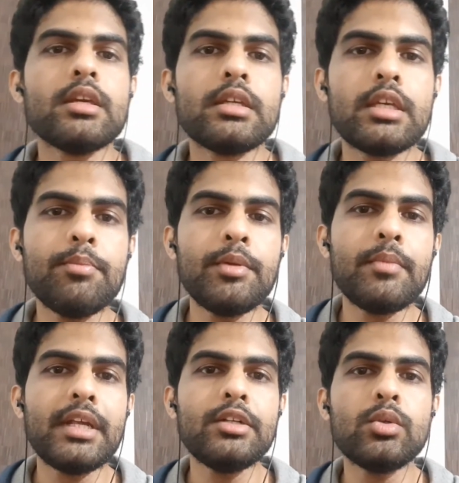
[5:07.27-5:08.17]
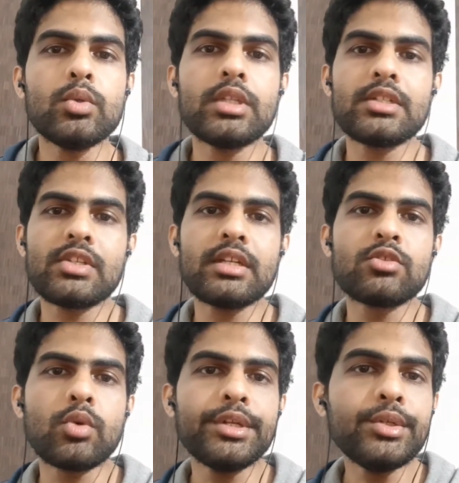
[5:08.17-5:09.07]
Keep in mind two things. It's
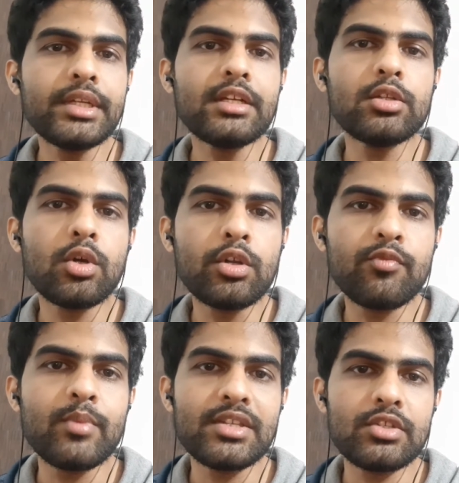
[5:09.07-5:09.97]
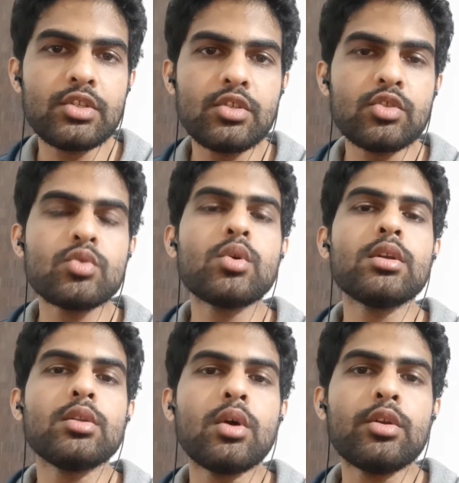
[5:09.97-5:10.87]
going to take a lot of messages to a
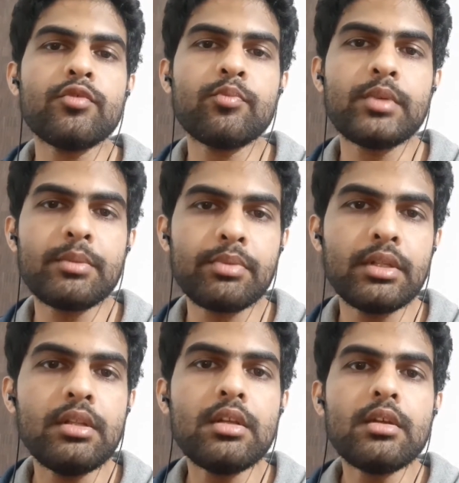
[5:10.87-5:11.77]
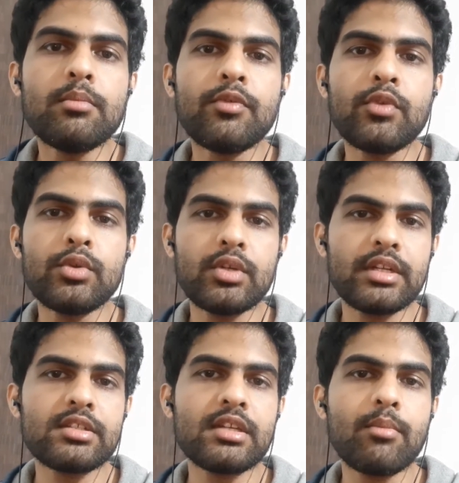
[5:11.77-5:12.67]
lot of people before you
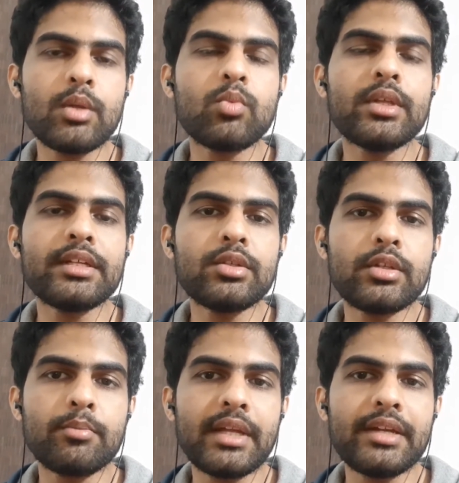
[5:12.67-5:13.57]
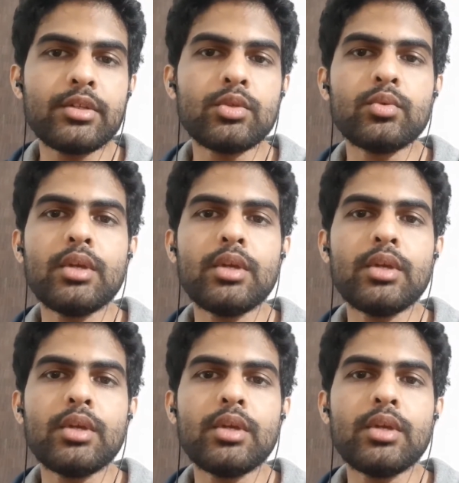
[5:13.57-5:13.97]
get someone willing to reply to you.